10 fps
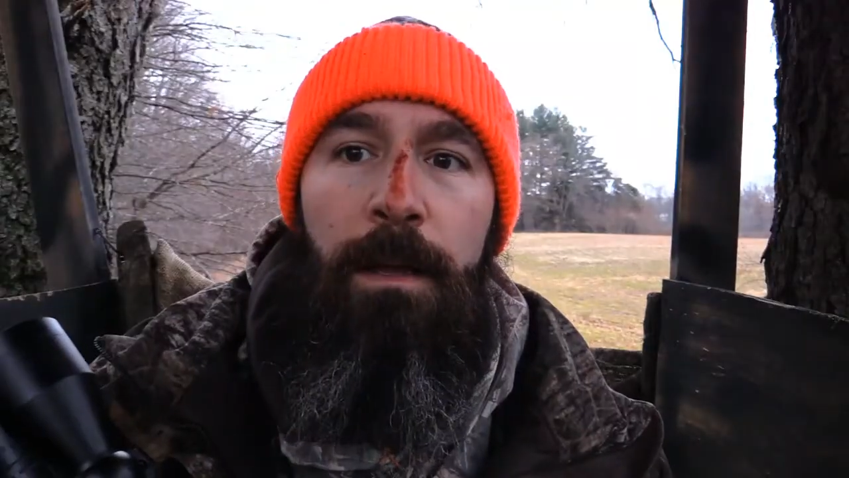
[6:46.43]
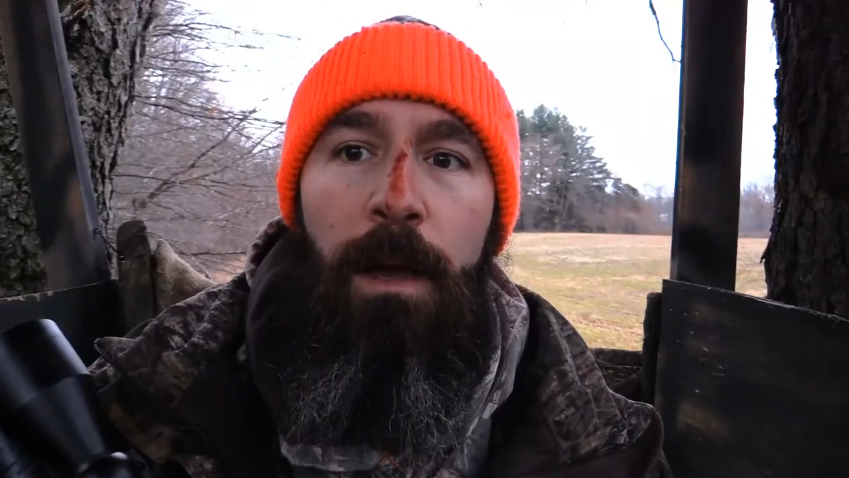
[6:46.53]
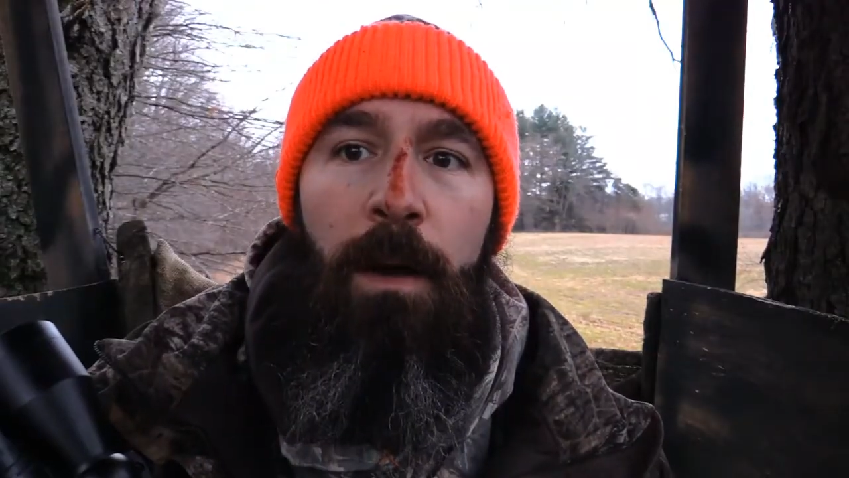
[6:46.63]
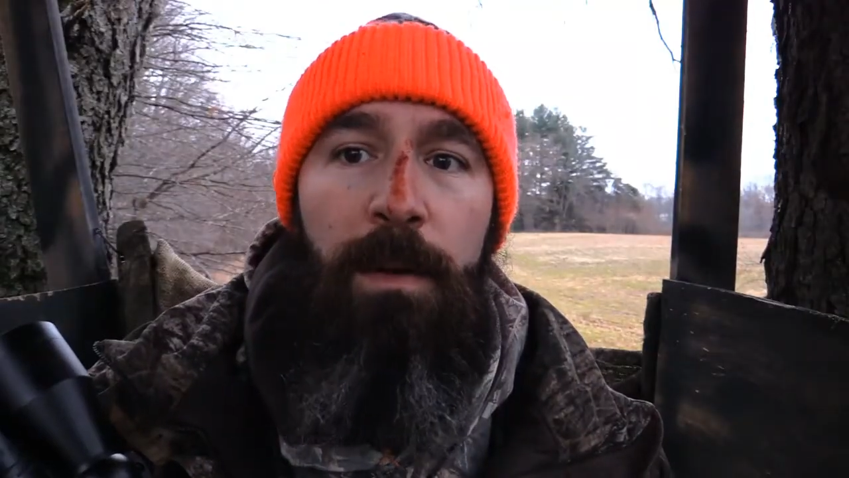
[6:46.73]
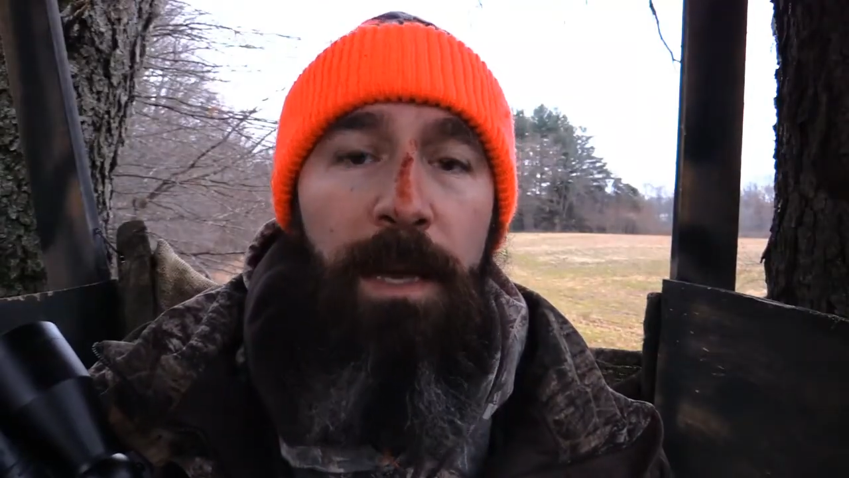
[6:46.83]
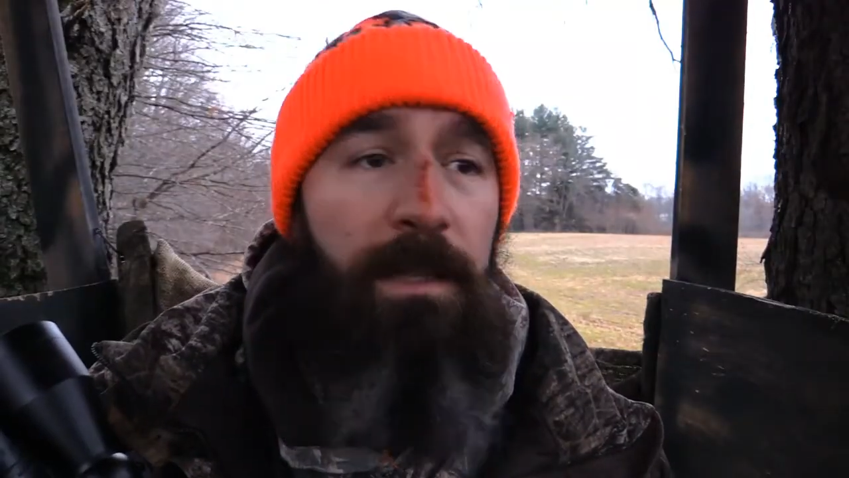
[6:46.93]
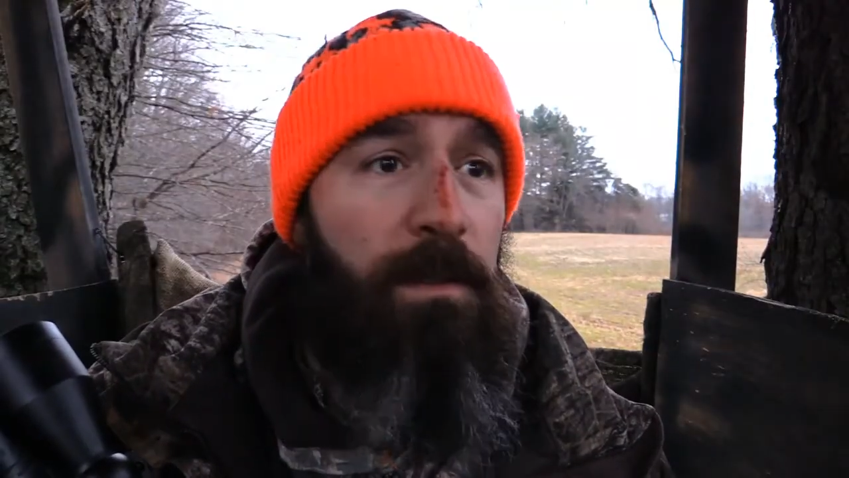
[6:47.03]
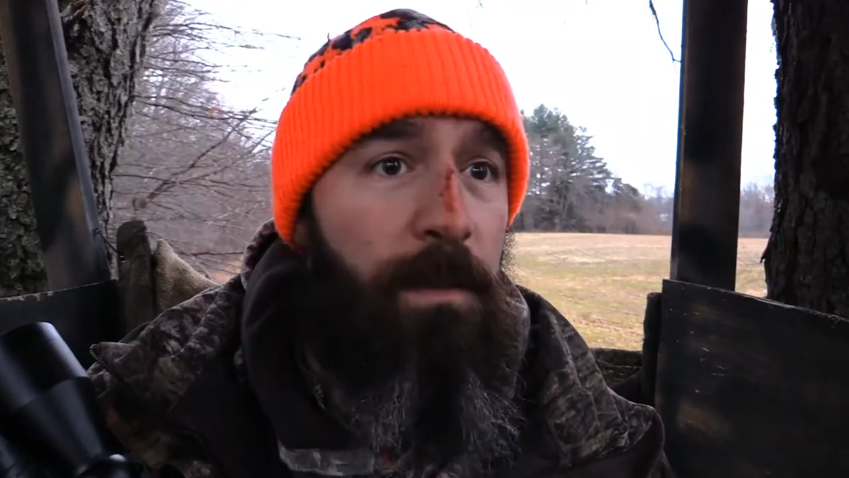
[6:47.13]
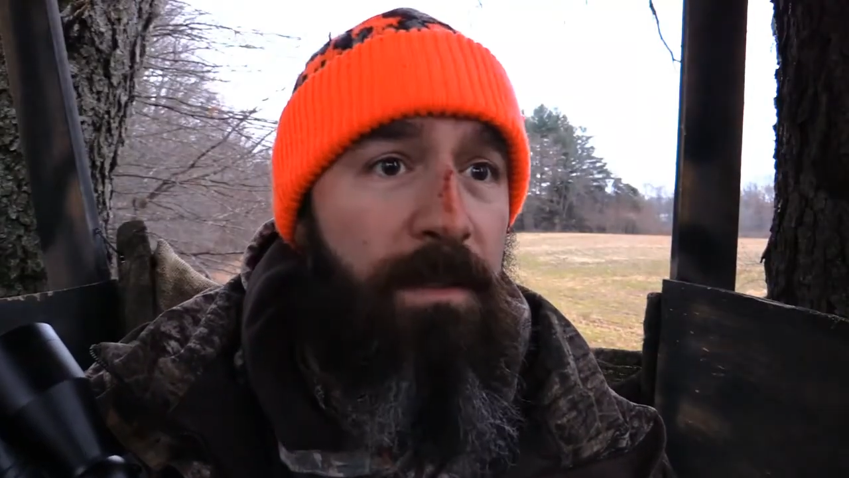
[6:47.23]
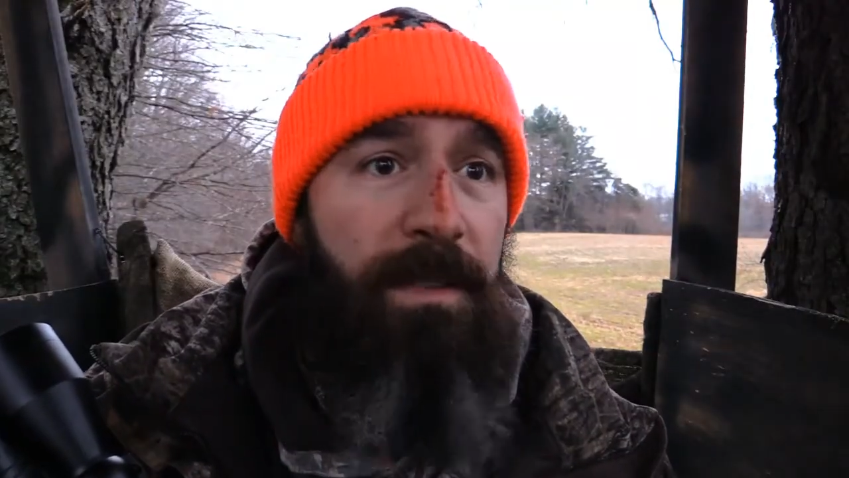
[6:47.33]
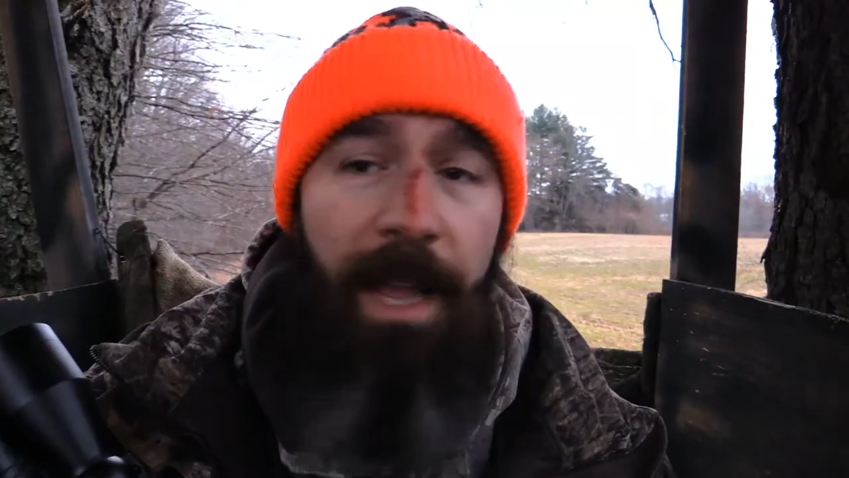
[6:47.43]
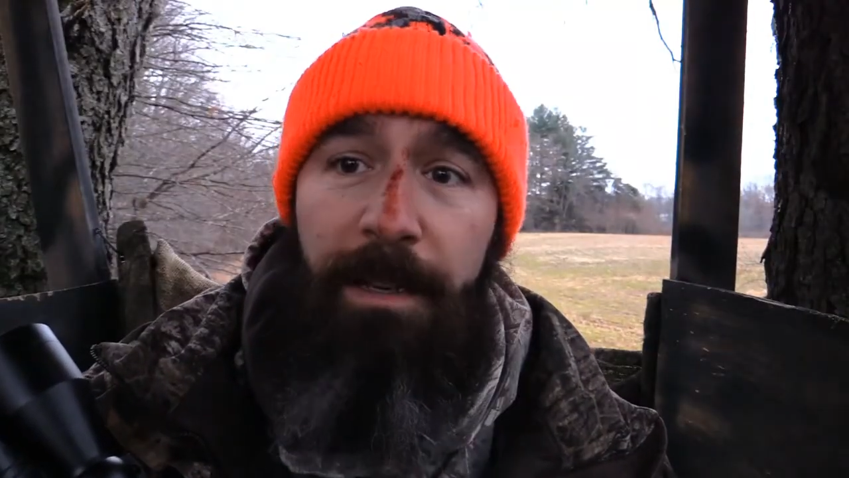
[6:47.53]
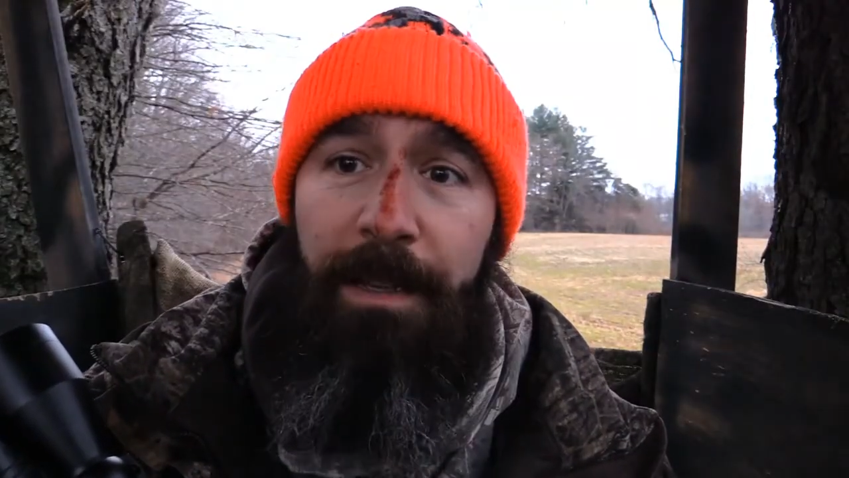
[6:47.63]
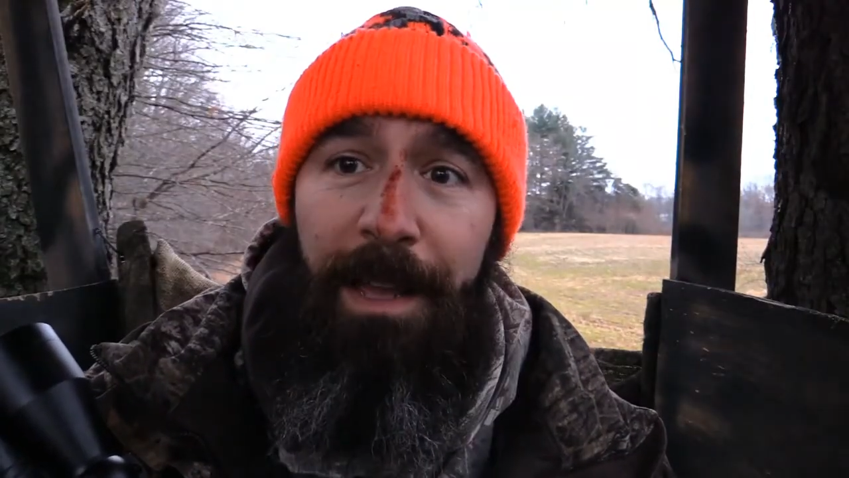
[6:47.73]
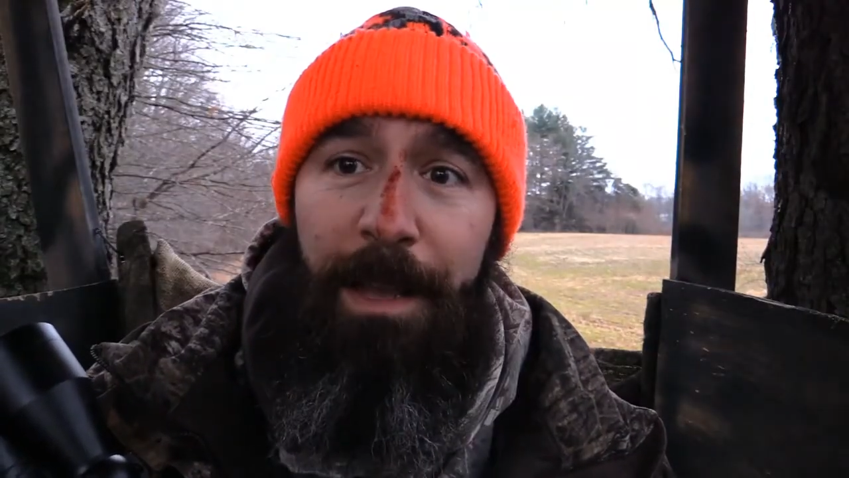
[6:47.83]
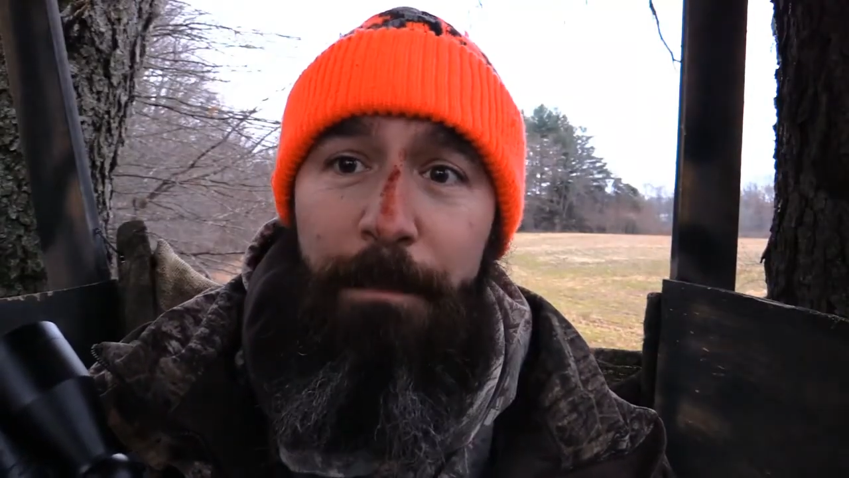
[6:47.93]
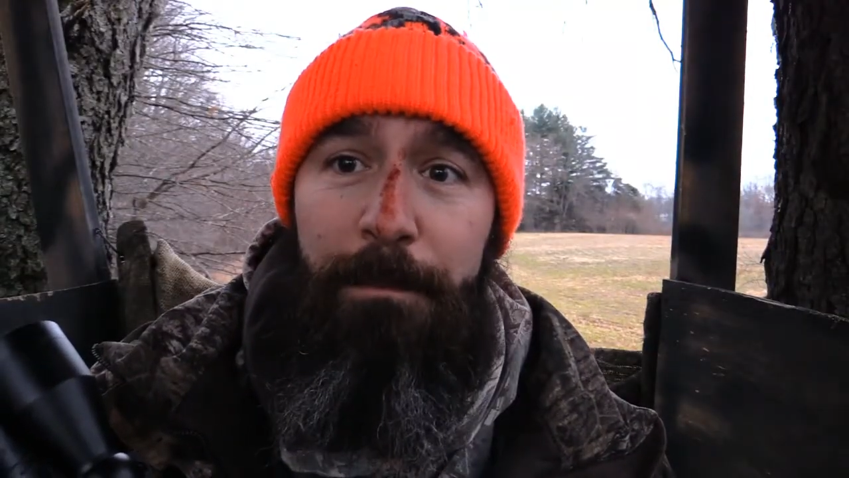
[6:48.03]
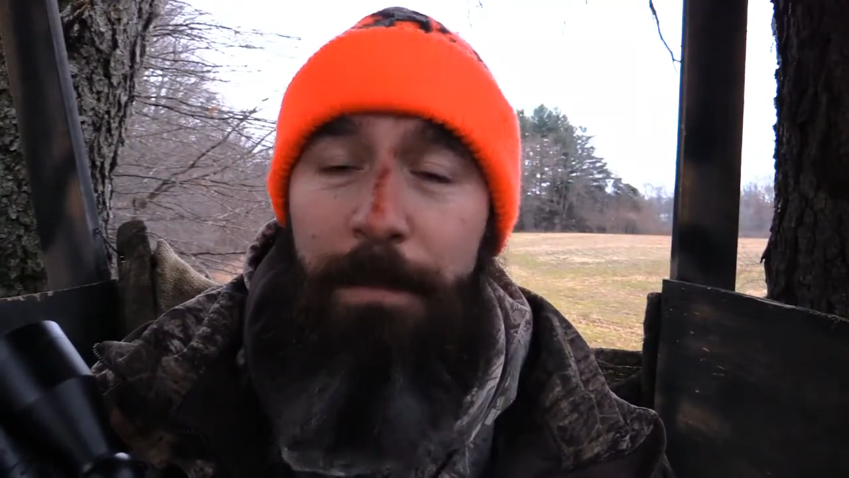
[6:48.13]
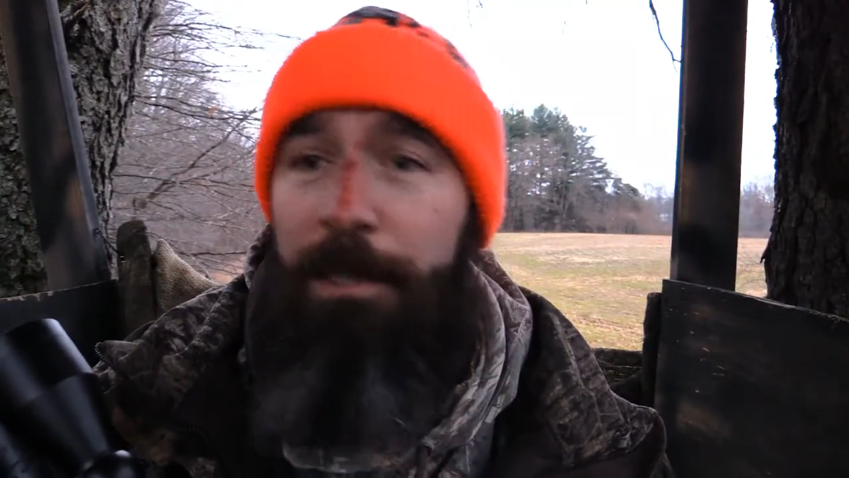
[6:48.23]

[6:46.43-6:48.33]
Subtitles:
Okay, so this TACTACAM,